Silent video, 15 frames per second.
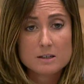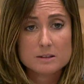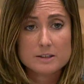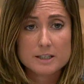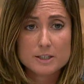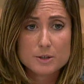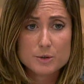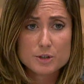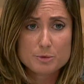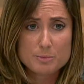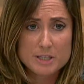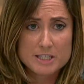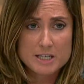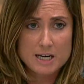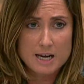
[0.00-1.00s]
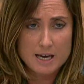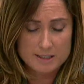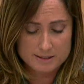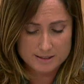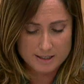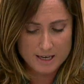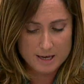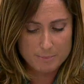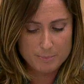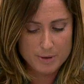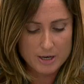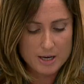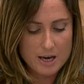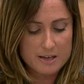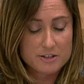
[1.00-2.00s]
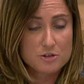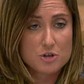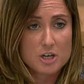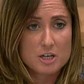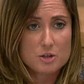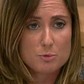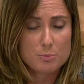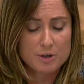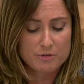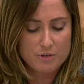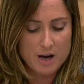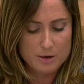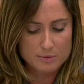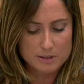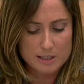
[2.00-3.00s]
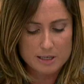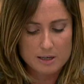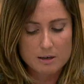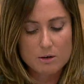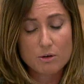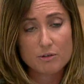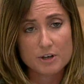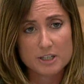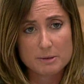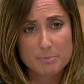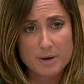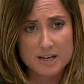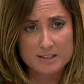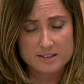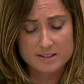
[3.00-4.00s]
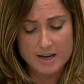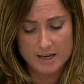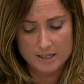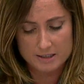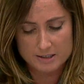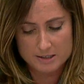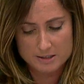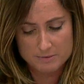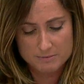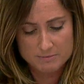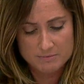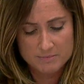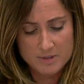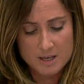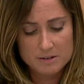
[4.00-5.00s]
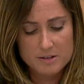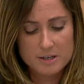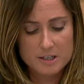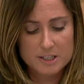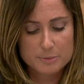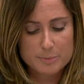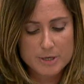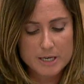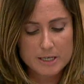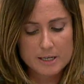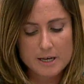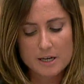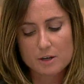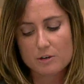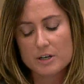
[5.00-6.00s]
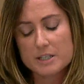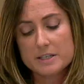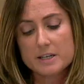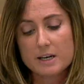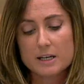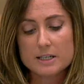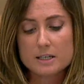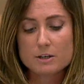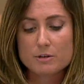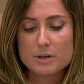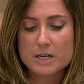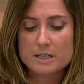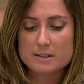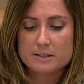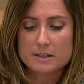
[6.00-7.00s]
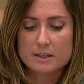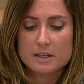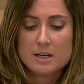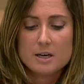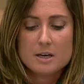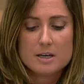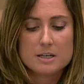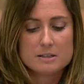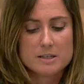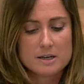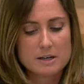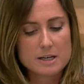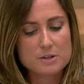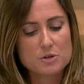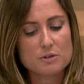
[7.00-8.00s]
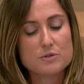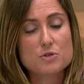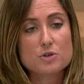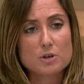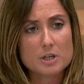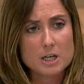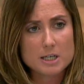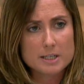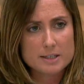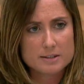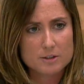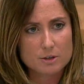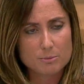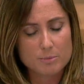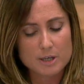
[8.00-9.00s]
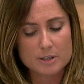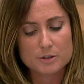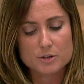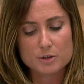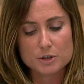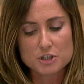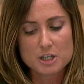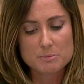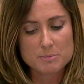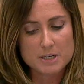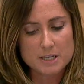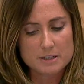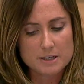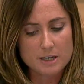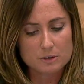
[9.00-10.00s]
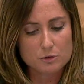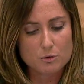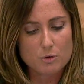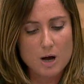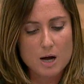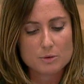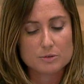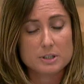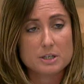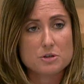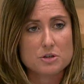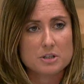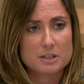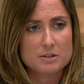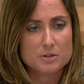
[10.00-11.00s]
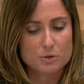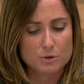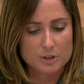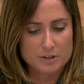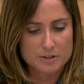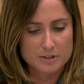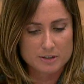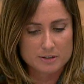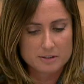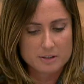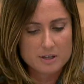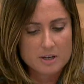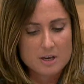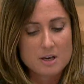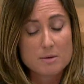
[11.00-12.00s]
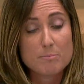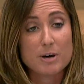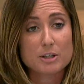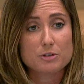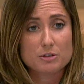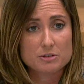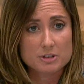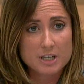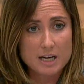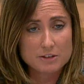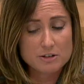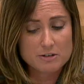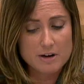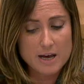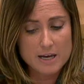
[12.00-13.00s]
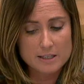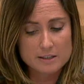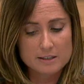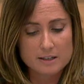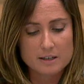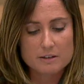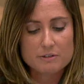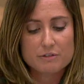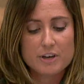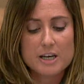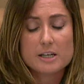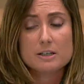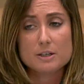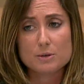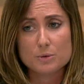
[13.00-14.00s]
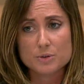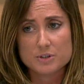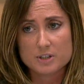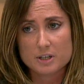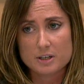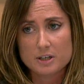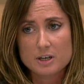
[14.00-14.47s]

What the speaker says: The news media landscape has changed profoundly over the past decades. There has been a critical increase in the reach of journalism and social media throughout digital sources, but on the other hand, fake news